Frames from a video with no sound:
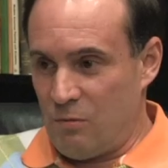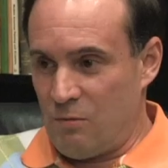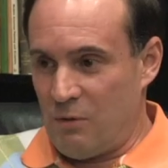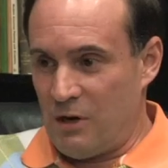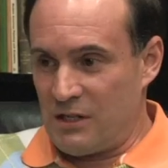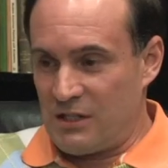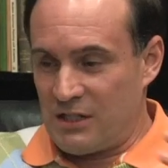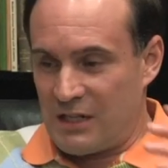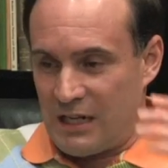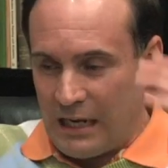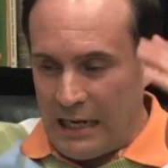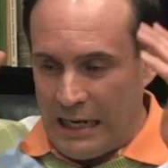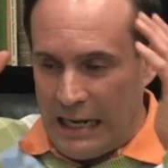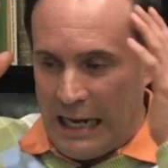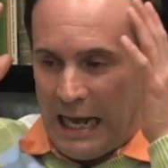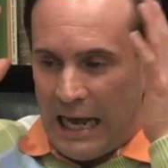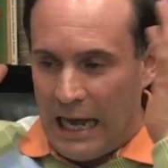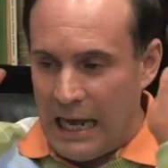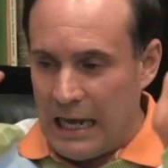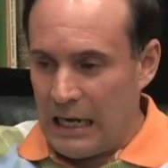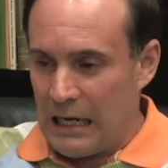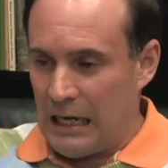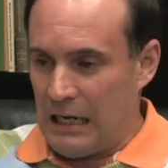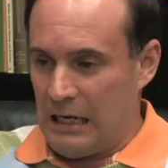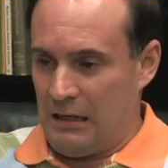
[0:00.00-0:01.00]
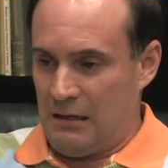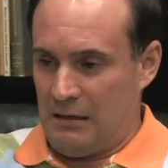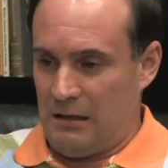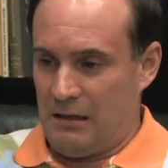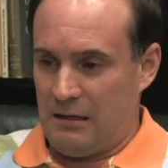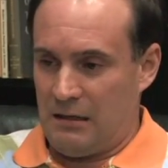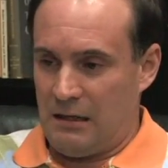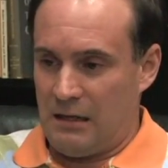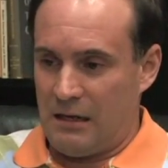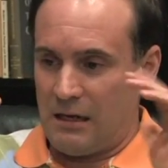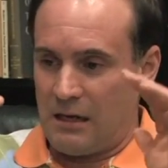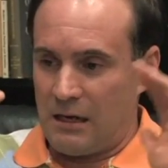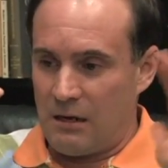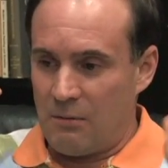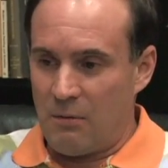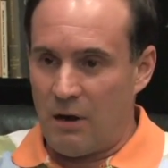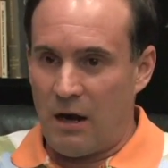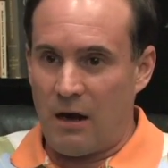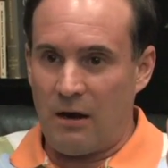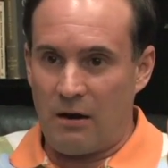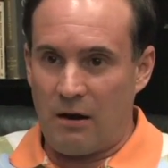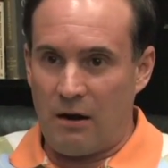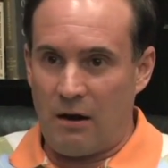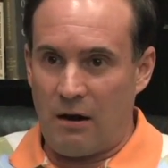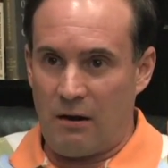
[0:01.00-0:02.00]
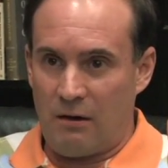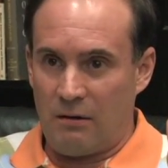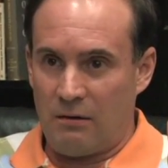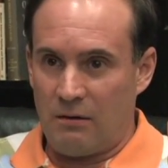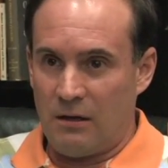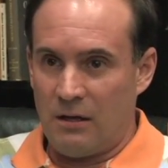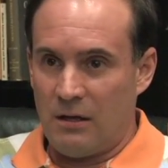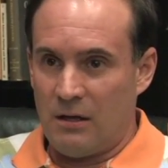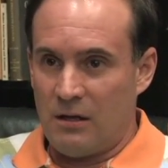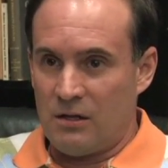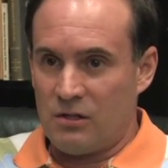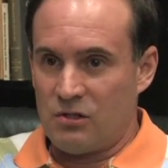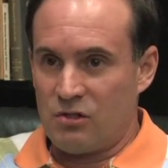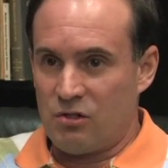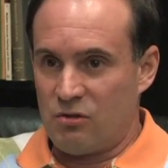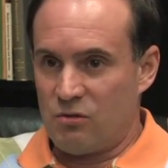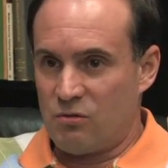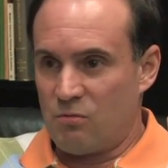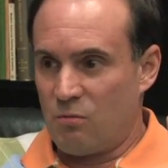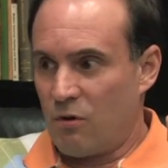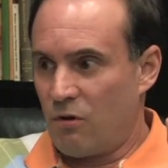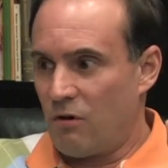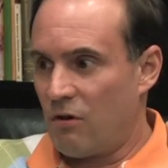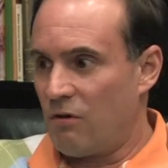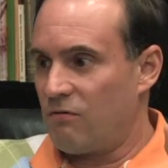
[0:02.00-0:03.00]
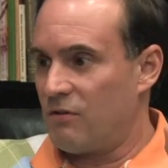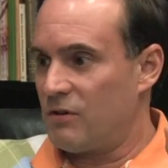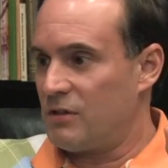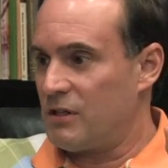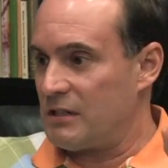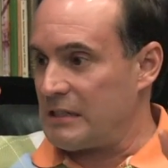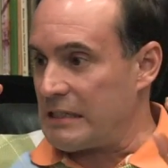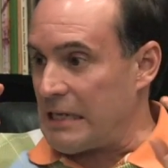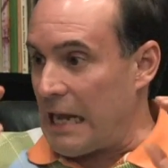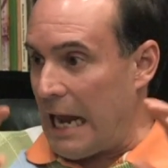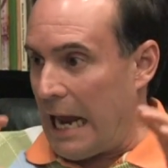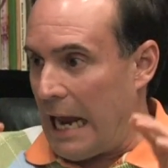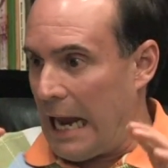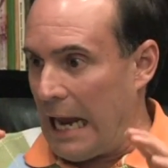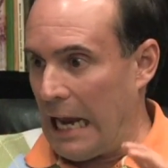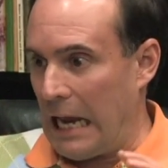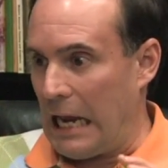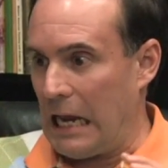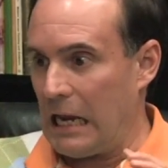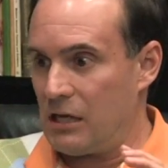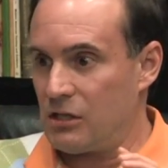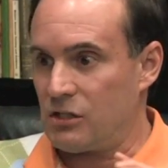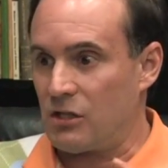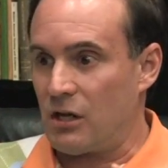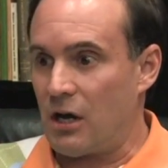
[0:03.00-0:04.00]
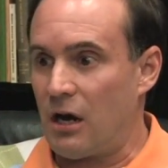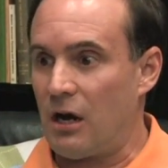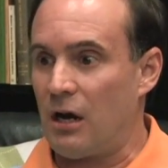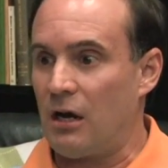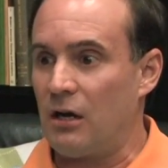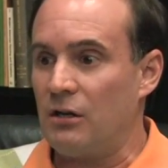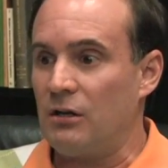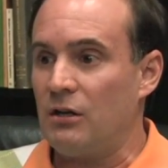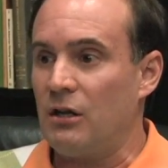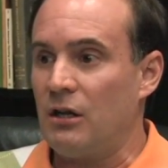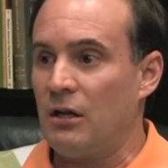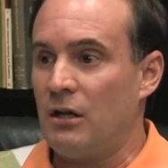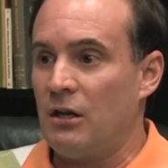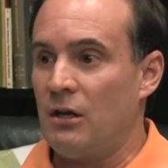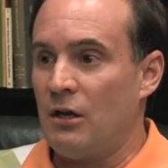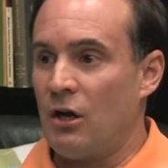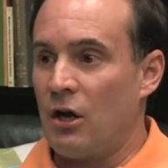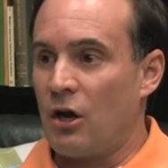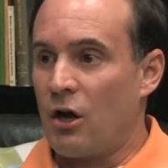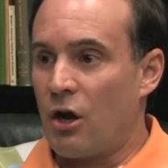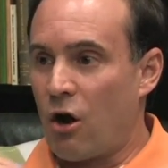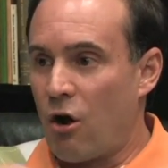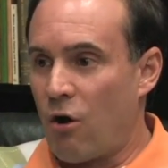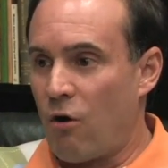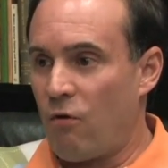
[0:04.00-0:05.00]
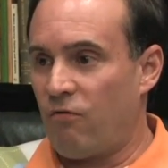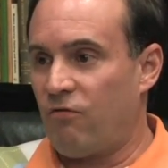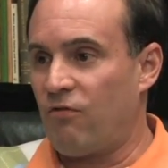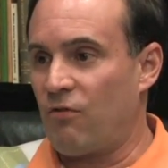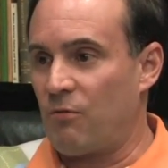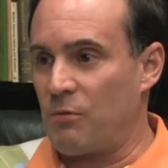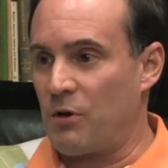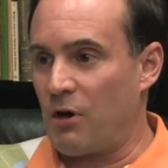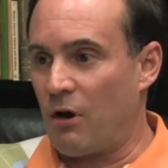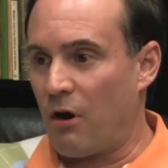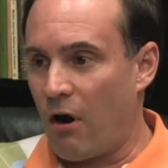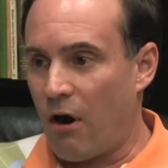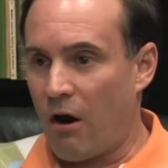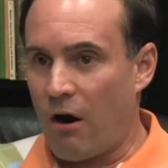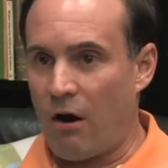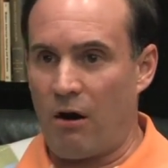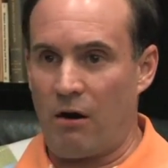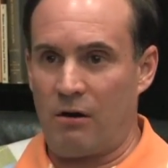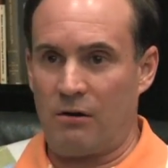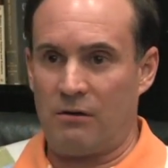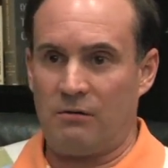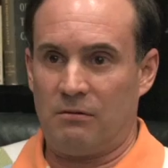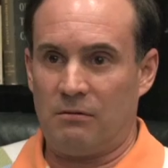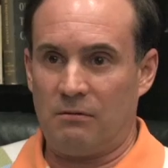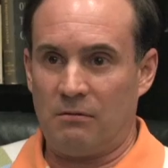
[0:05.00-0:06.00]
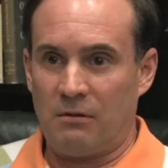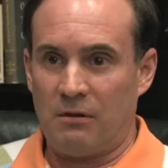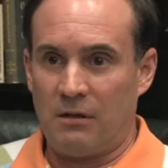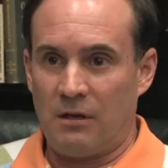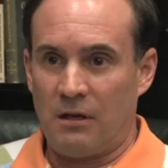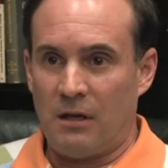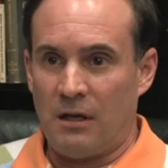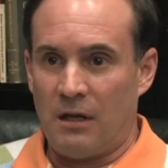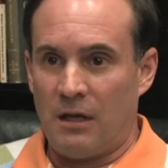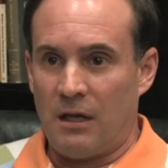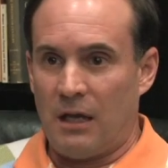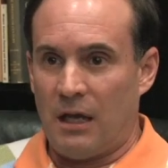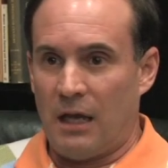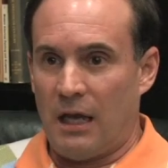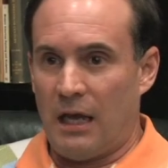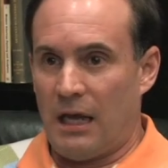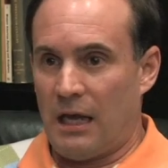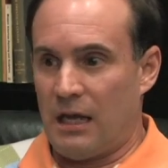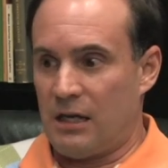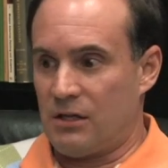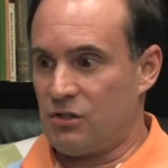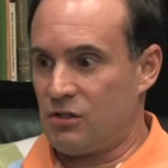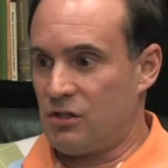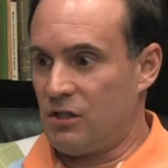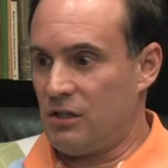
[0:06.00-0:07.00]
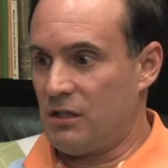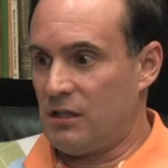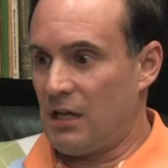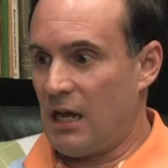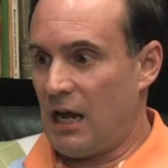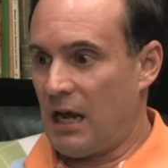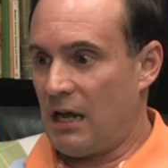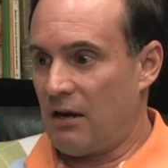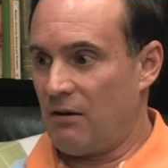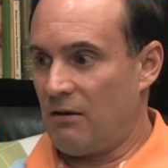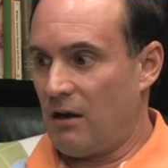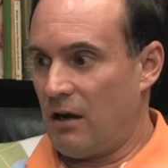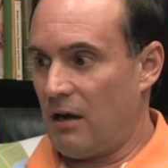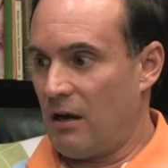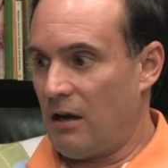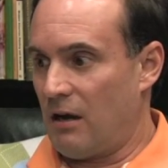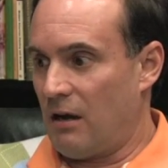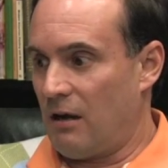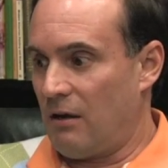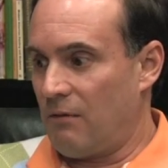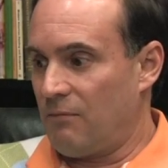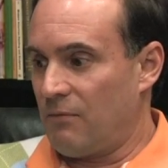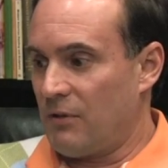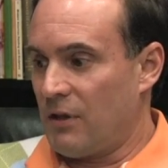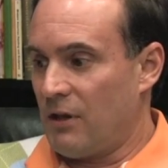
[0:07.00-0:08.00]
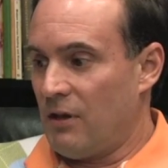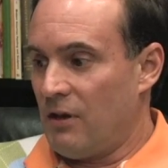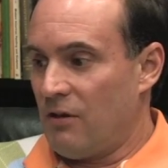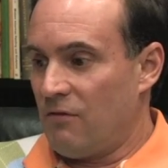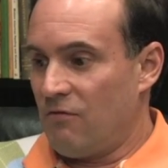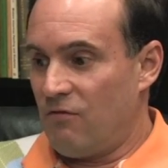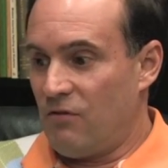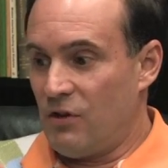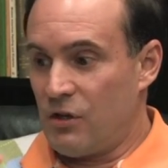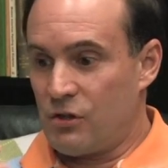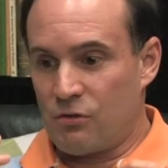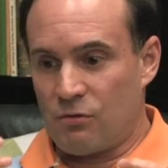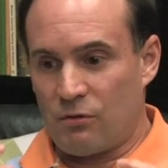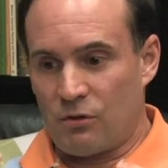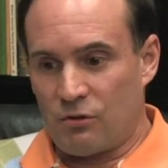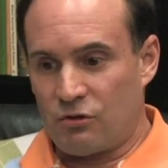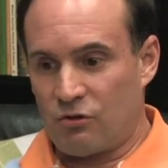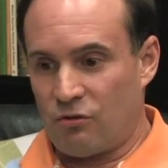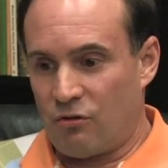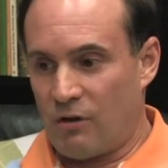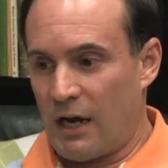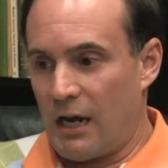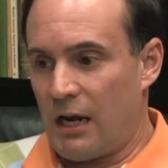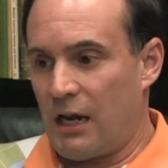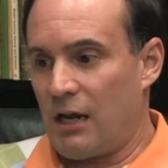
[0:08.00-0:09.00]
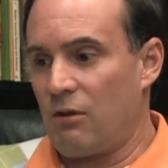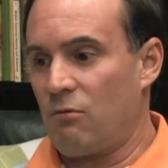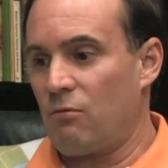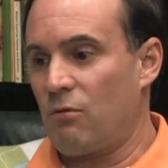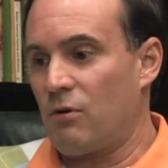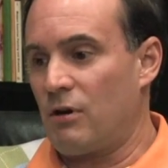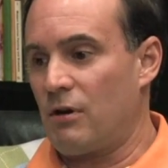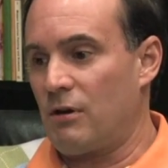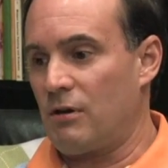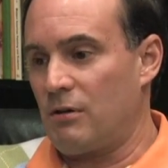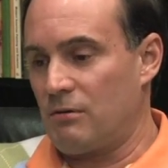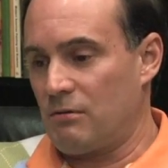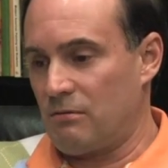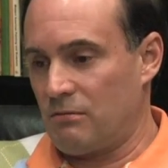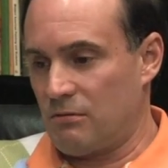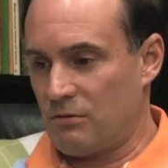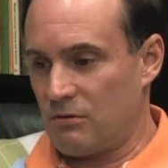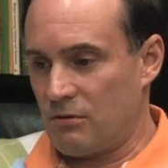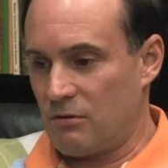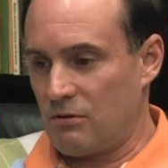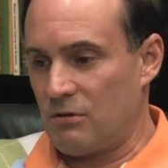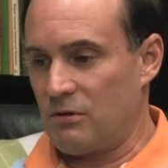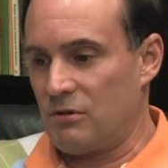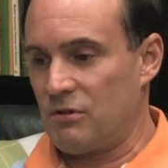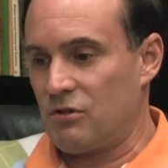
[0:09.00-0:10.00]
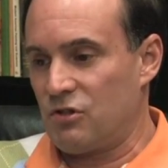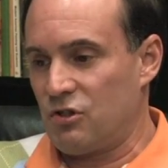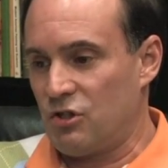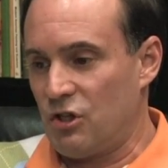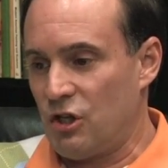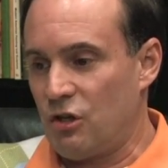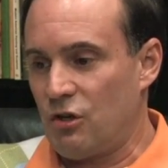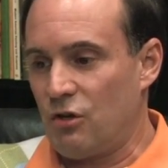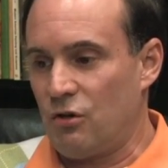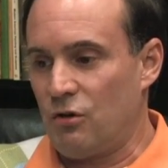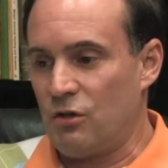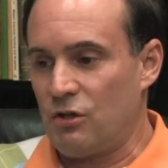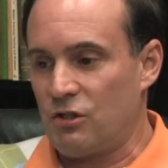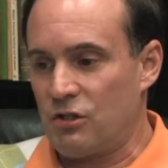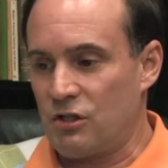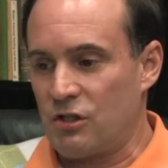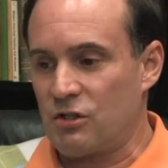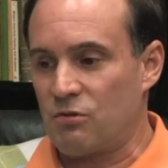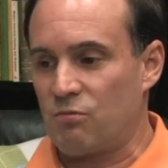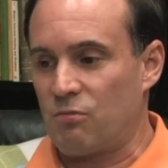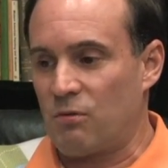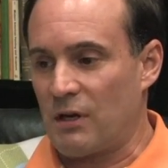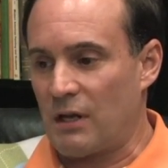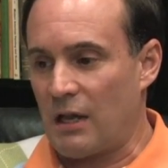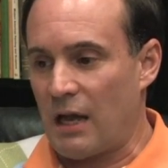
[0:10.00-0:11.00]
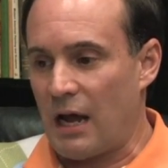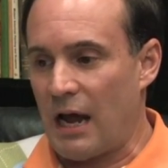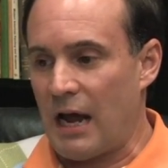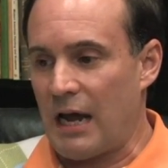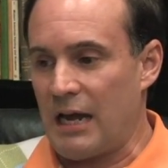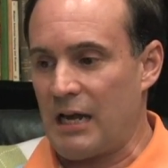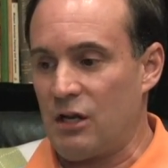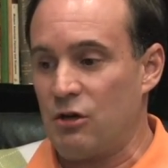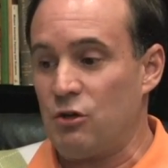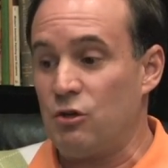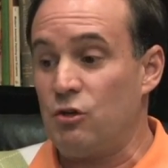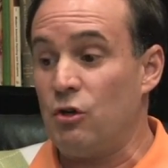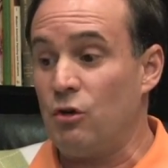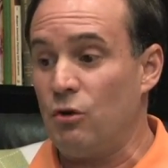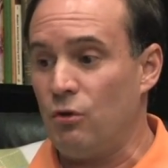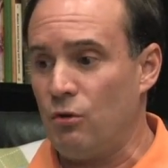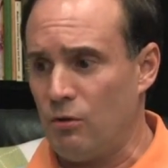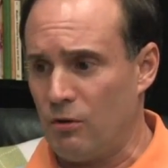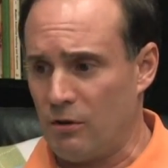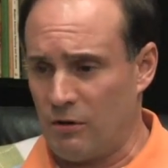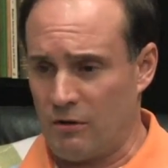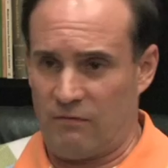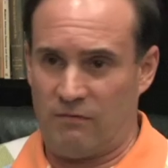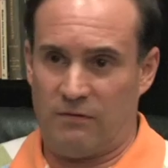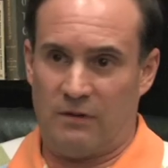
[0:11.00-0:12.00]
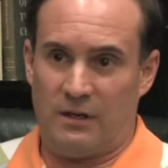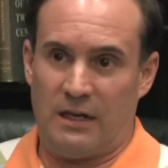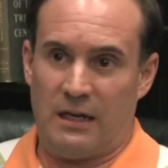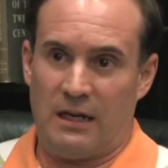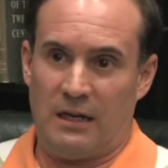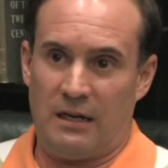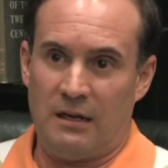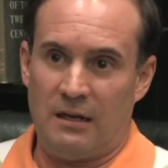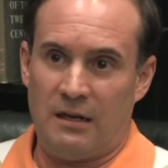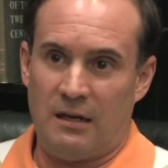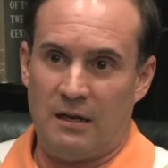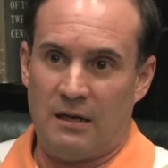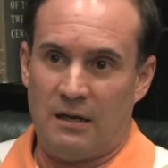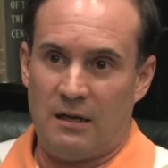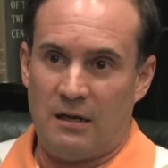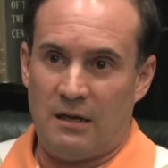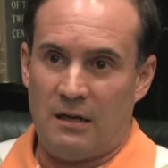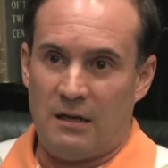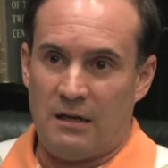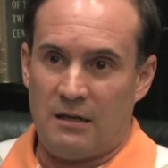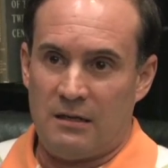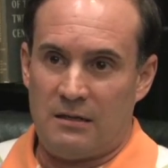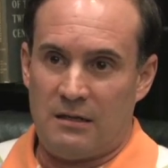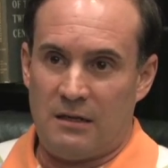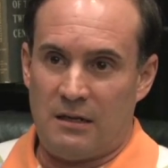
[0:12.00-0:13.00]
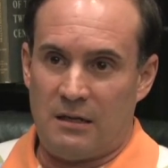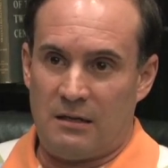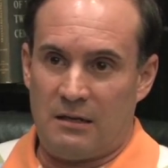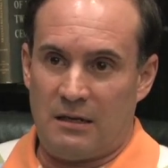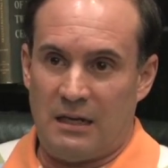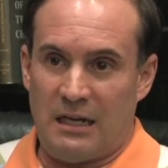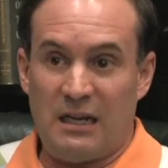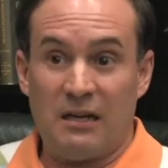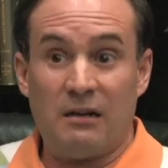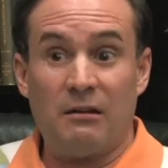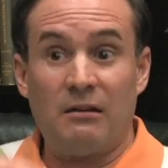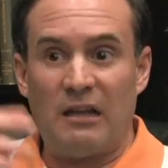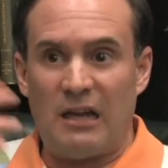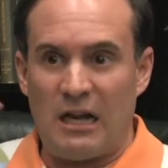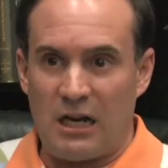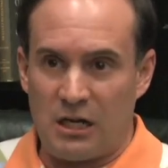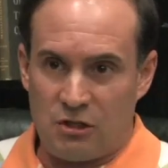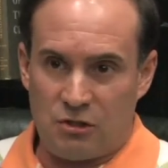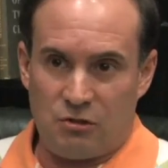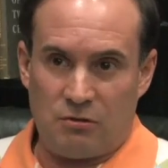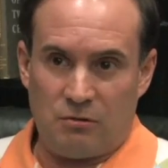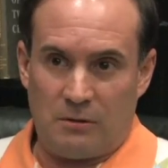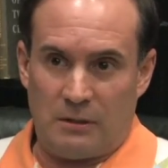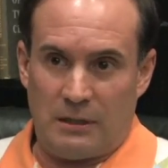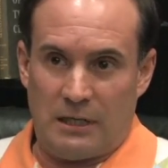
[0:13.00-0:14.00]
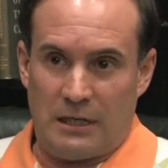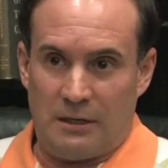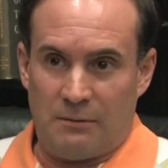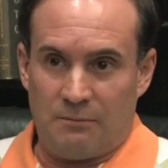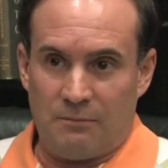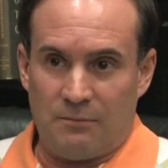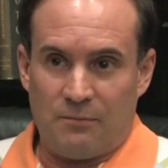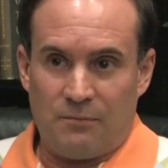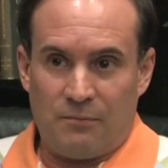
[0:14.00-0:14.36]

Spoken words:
much, getting heady and thinking about art. She was more of a just hands-on, go from your heart. And she's had visual training where she could just rely intuitively than intellectually.